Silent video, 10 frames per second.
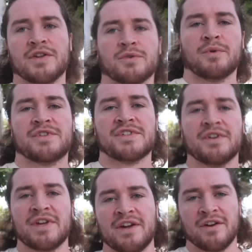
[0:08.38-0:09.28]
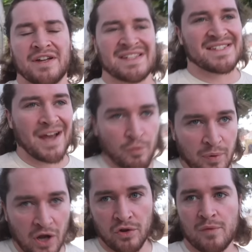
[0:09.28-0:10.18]
right, so we're still here in Sao
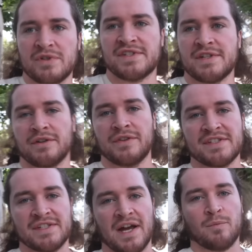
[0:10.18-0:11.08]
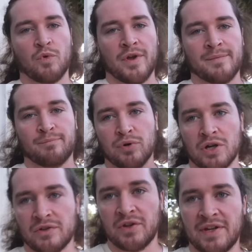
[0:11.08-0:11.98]
Paulo, Brazil. This time we're in
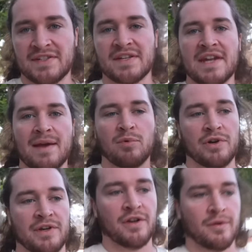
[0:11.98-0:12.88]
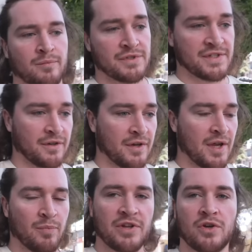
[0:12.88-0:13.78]
Brooklin. It's a neighborhood here in Brazil.
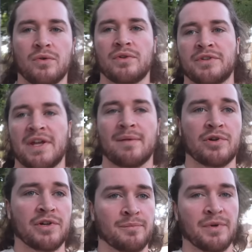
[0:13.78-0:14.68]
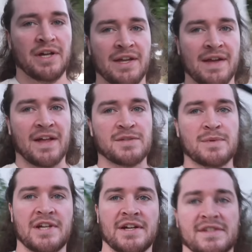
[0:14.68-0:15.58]
Pretty cool little neighborhood, but that's
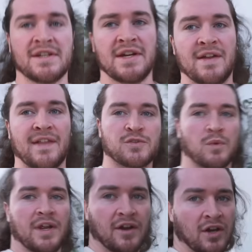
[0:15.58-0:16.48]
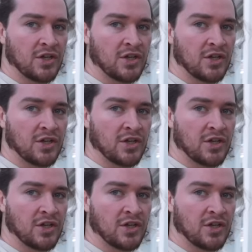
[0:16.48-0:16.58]
because that's where